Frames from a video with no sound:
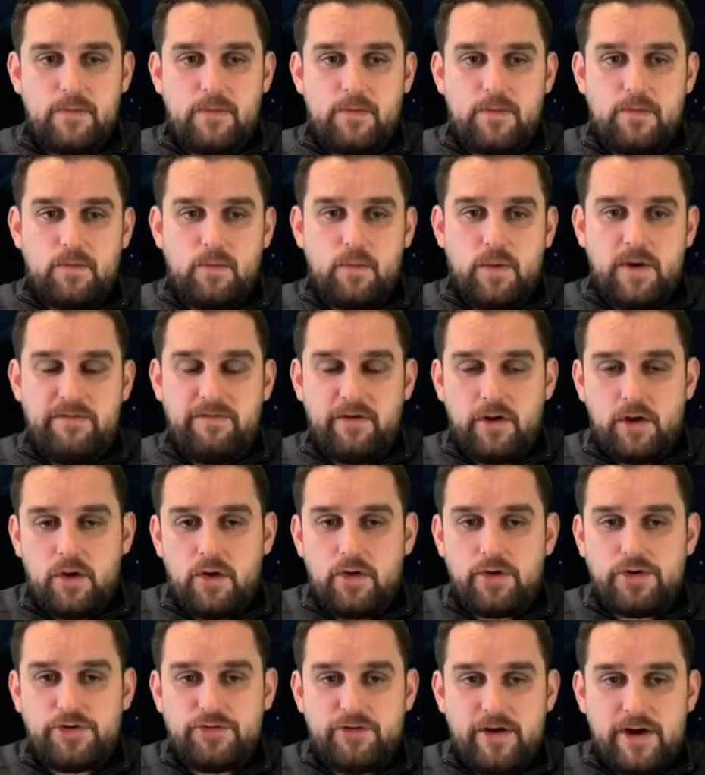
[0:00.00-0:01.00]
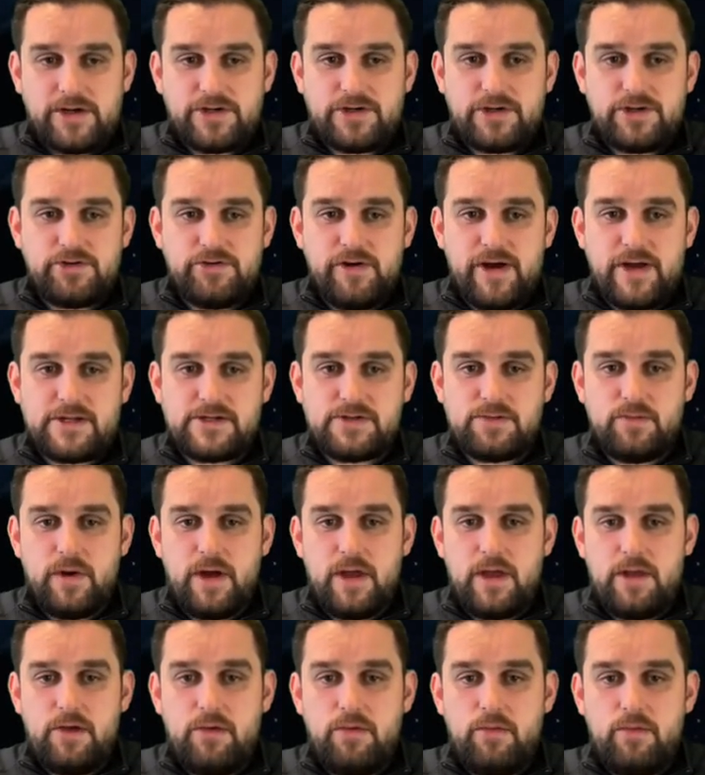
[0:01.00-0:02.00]
with a contract address where
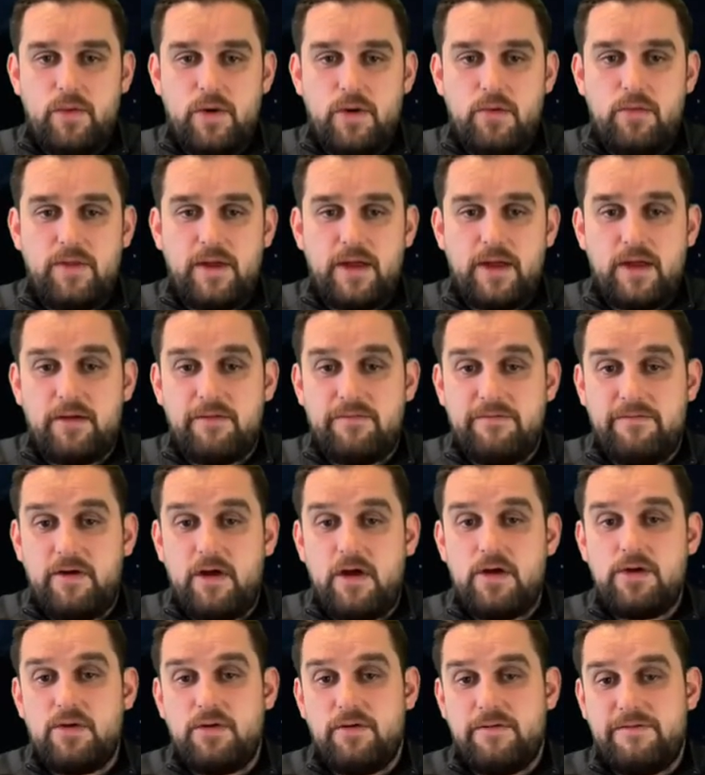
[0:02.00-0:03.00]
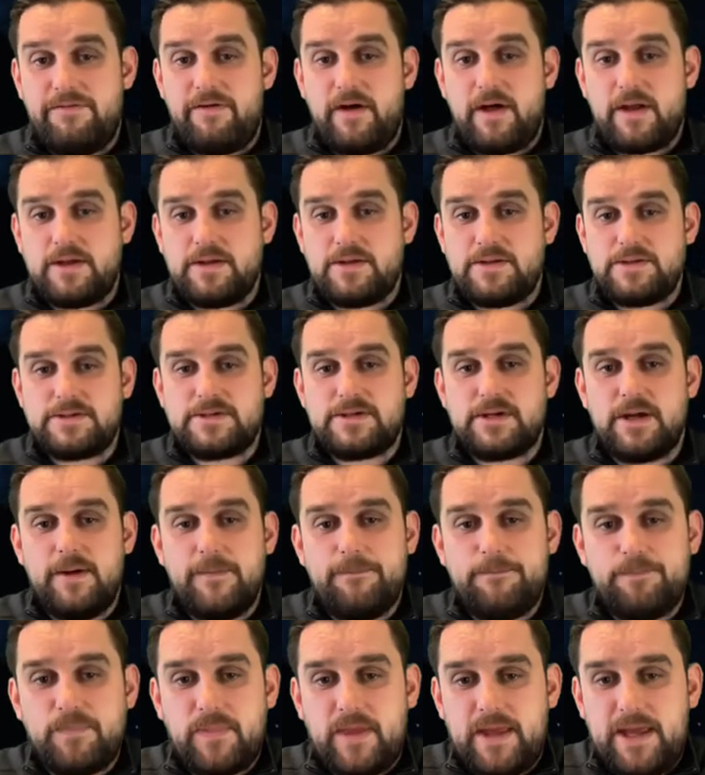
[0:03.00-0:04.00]
you will then convert your funds
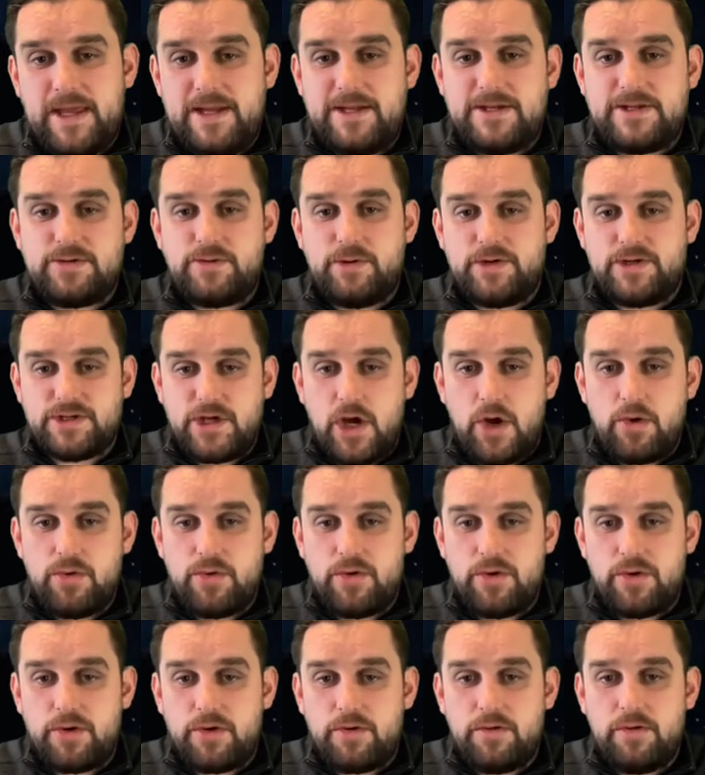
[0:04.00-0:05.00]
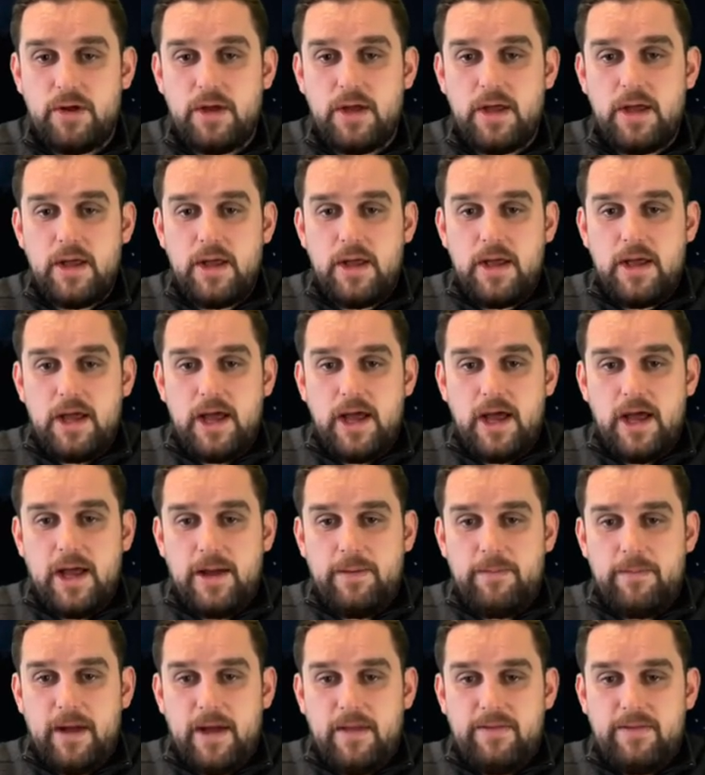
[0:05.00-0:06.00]
into a token,
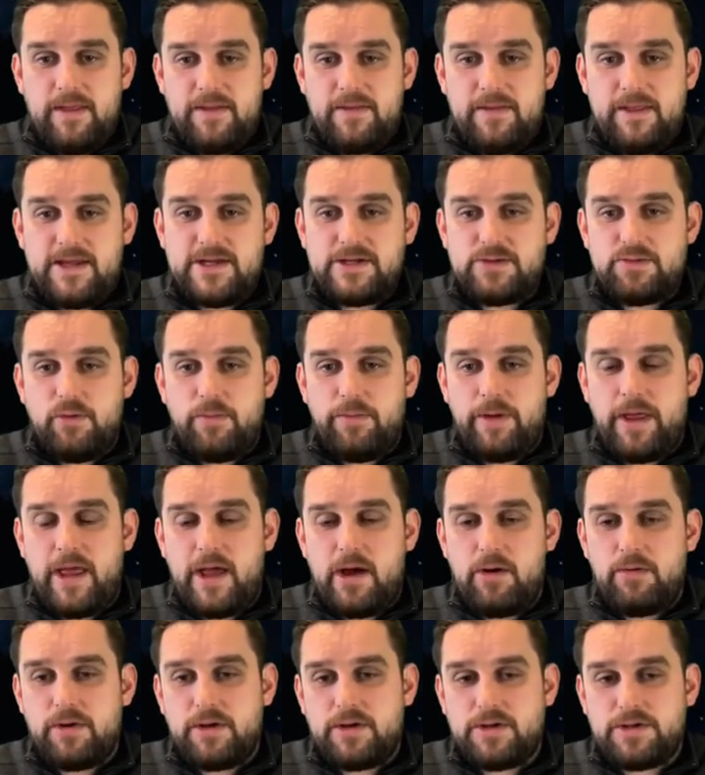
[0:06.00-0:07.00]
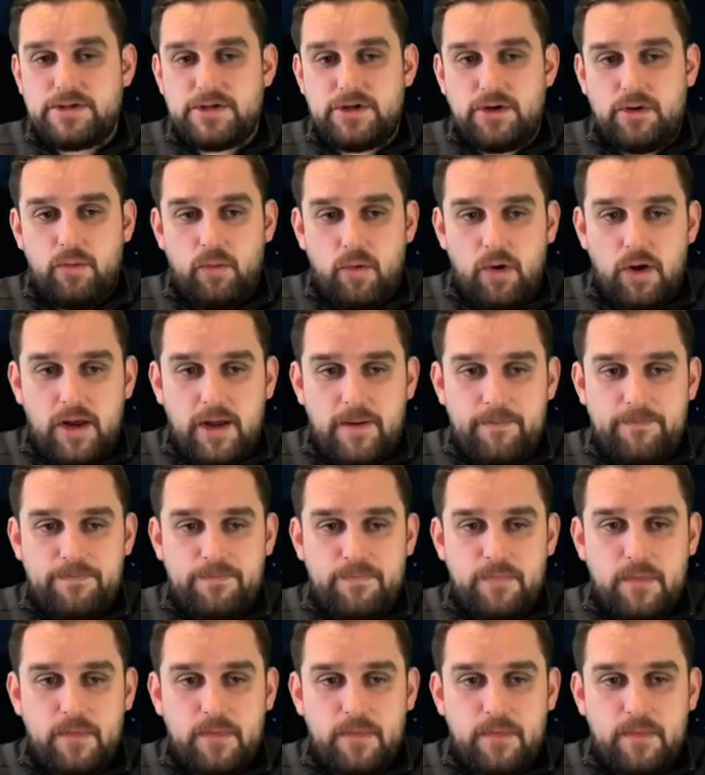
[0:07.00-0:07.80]
and then these will be held into your wallet.